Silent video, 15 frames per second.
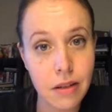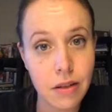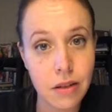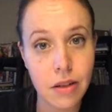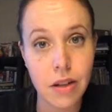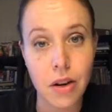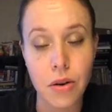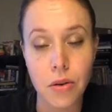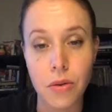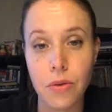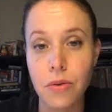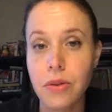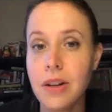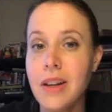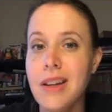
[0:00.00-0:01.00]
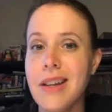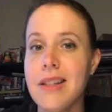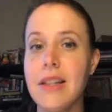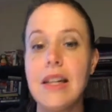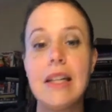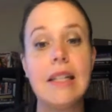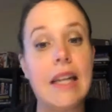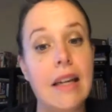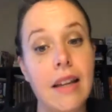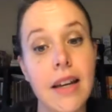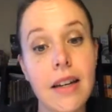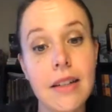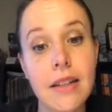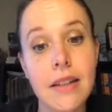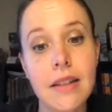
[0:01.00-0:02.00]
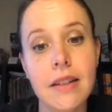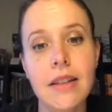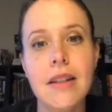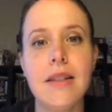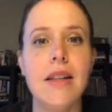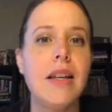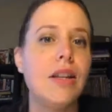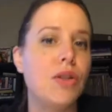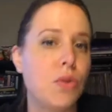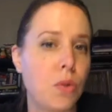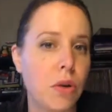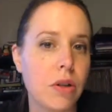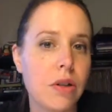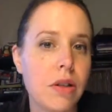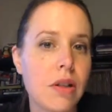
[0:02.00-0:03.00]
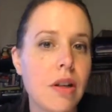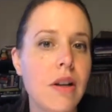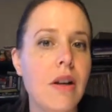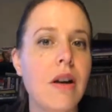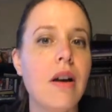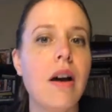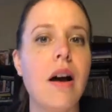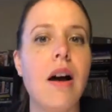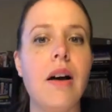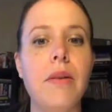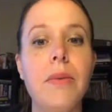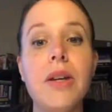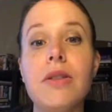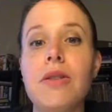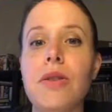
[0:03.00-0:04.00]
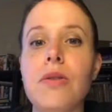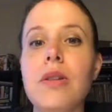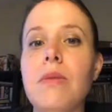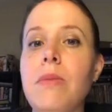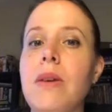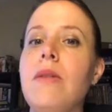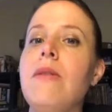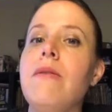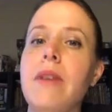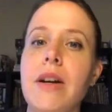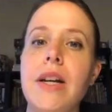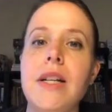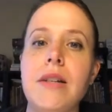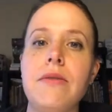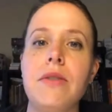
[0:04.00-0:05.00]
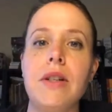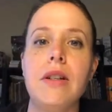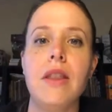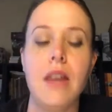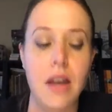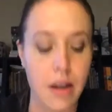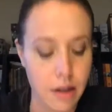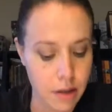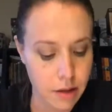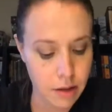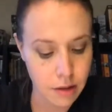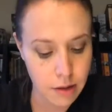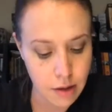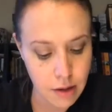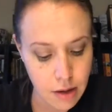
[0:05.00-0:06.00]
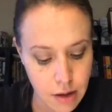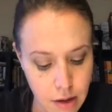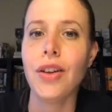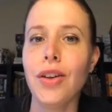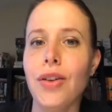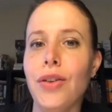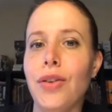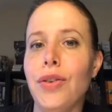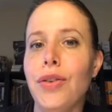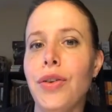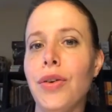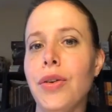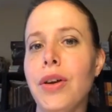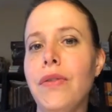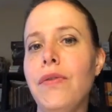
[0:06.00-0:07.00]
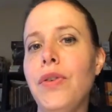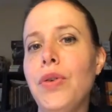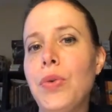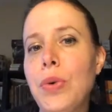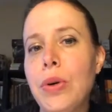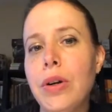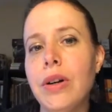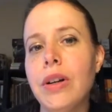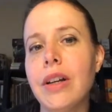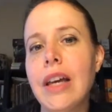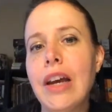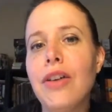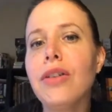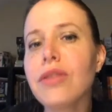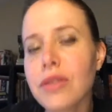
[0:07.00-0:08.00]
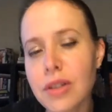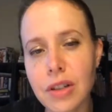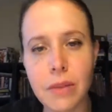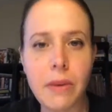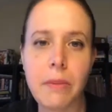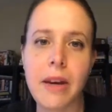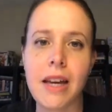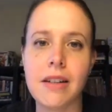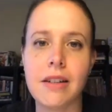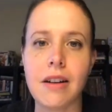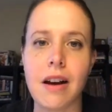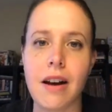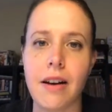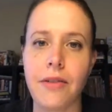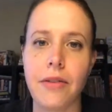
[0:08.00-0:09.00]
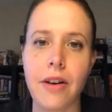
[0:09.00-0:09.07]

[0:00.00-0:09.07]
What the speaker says: So is it in daylight? Is it indoors? Because those can be very different things. So if your character is going to be based off